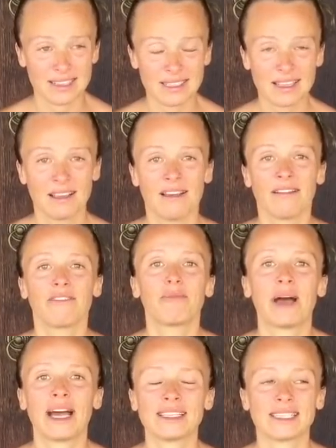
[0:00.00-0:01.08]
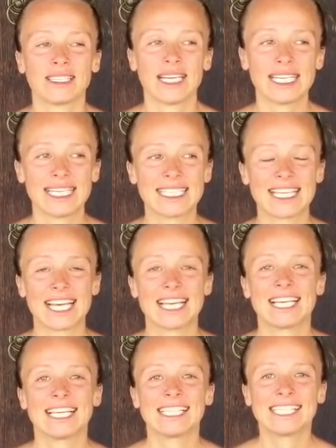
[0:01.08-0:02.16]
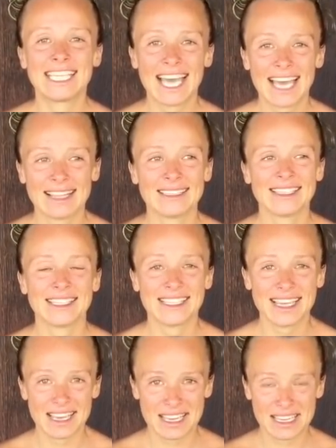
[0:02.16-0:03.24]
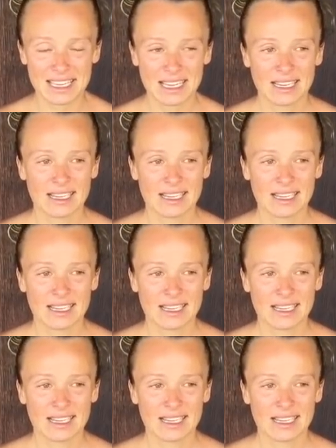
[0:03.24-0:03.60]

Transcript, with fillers: is, Vipassana is a 10-day